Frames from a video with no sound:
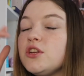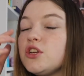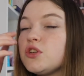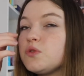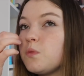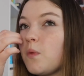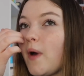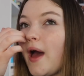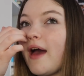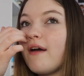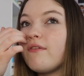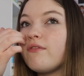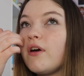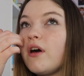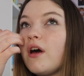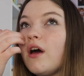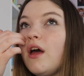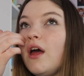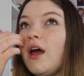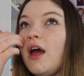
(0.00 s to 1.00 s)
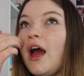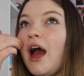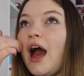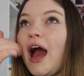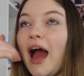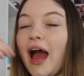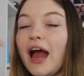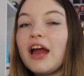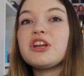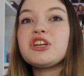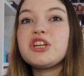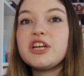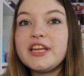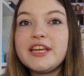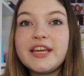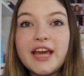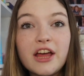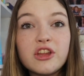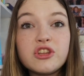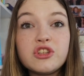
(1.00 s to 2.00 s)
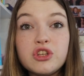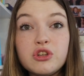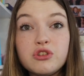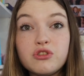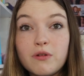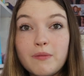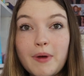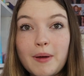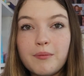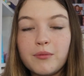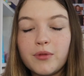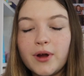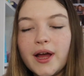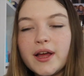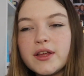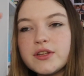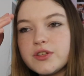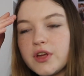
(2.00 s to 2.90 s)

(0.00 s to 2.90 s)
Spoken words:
just whatever actually gets you to remember it.